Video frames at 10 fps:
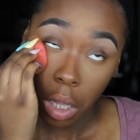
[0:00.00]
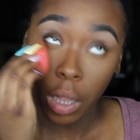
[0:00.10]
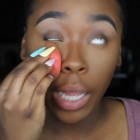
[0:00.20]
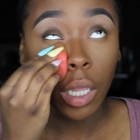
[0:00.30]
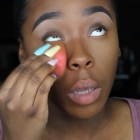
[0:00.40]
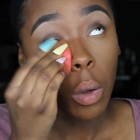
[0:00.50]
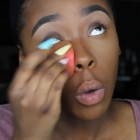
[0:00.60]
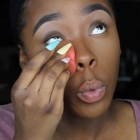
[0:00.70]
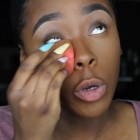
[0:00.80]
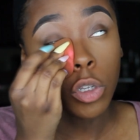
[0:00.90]
Like
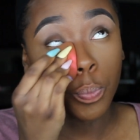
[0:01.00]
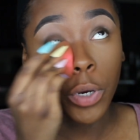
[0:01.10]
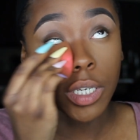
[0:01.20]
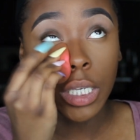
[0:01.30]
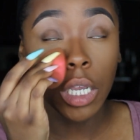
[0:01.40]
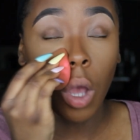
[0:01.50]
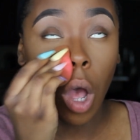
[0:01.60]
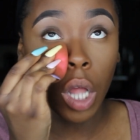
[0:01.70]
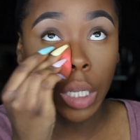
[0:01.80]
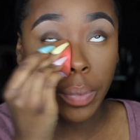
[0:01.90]
we're pressing it
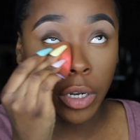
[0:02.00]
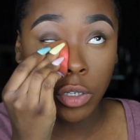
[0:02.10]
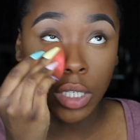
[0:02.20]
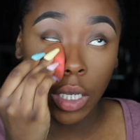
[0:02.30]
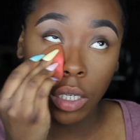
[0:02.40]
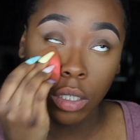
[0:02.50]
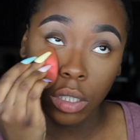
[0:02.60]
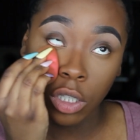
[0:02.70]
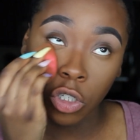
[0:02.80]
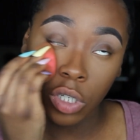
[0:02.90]
all up in our skin.
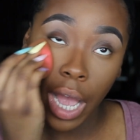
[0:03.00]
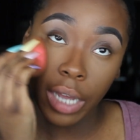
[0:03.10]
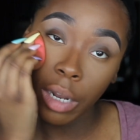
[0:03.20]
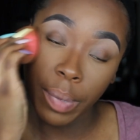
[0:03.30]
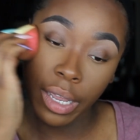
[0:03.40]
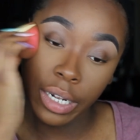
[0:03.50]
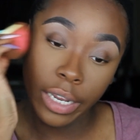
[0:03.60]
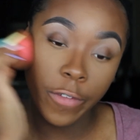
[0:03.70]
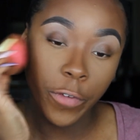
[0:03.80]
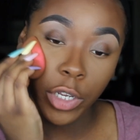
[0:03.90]
There's not going to be a
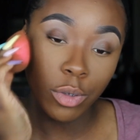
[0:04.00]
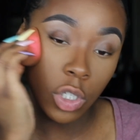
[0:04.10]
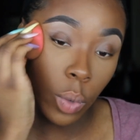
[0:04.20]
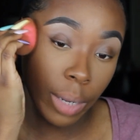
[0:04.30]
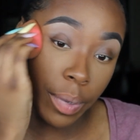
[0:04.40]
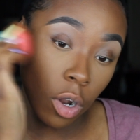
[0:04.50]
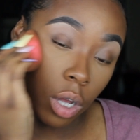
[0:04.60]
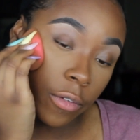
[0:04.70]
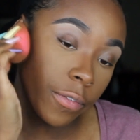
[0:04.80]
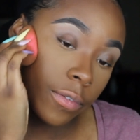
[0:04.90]
need for you to wipe it
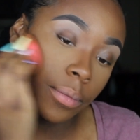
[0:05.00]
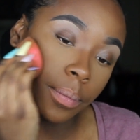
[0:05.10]
off.